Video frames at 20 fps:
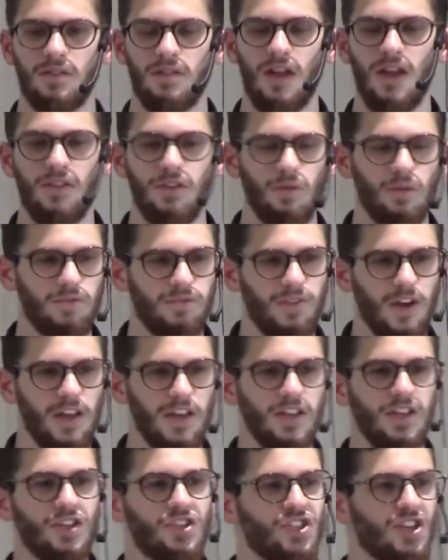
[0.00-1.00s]
And they were
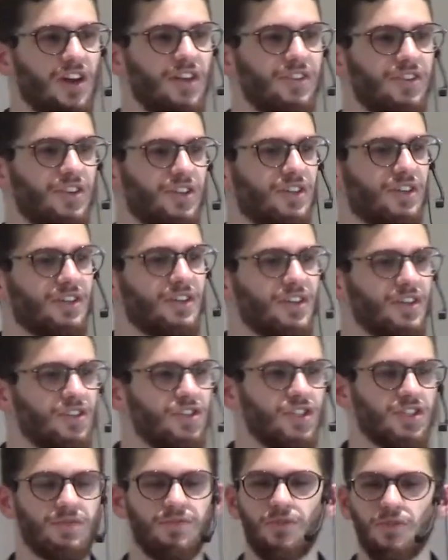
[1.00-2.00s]
fighting each other
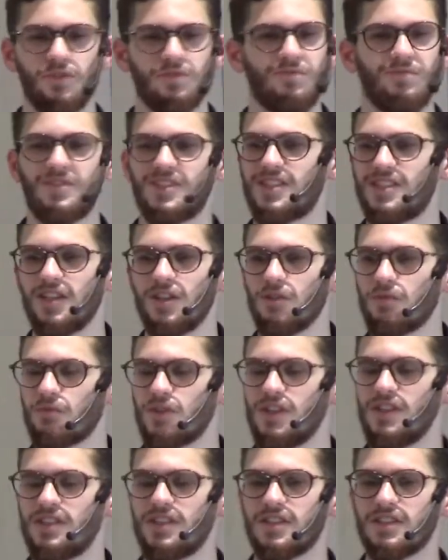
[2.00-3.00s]
just for silly
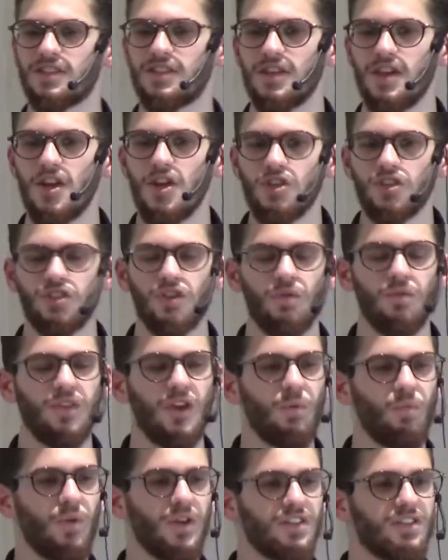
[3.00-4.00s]
reasons. So
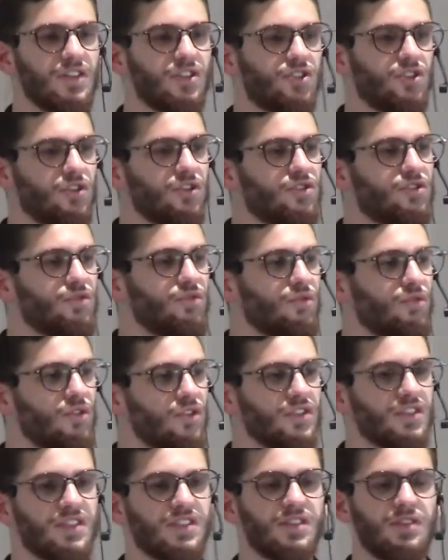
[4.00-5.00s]
they went and turned to
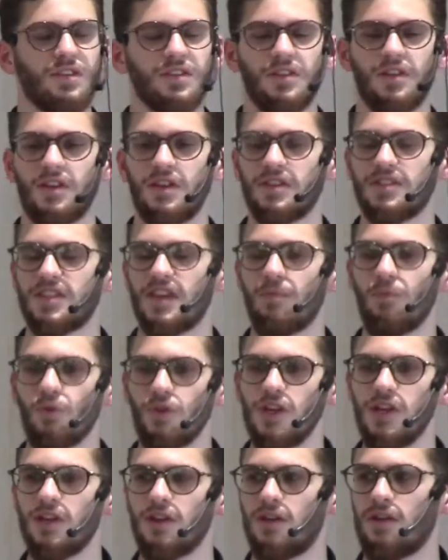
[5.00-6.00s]

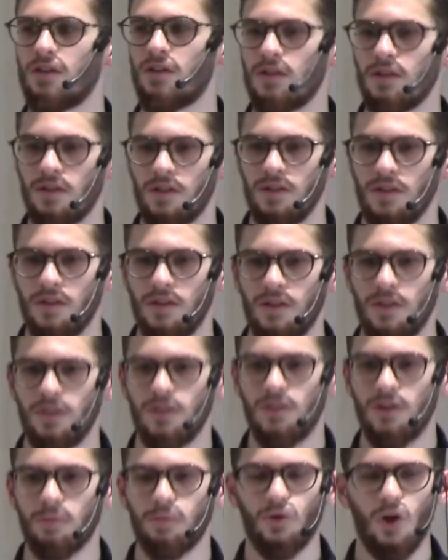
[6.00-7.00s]
Samuel,
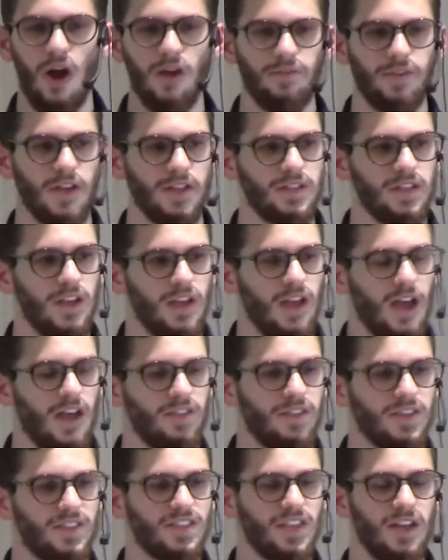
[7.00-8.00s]
their prophet, and
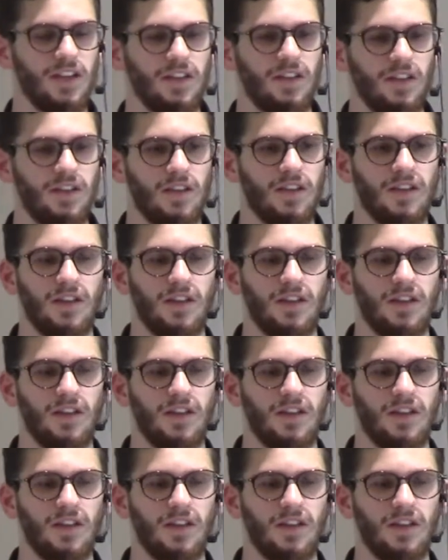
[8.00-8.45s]
they said,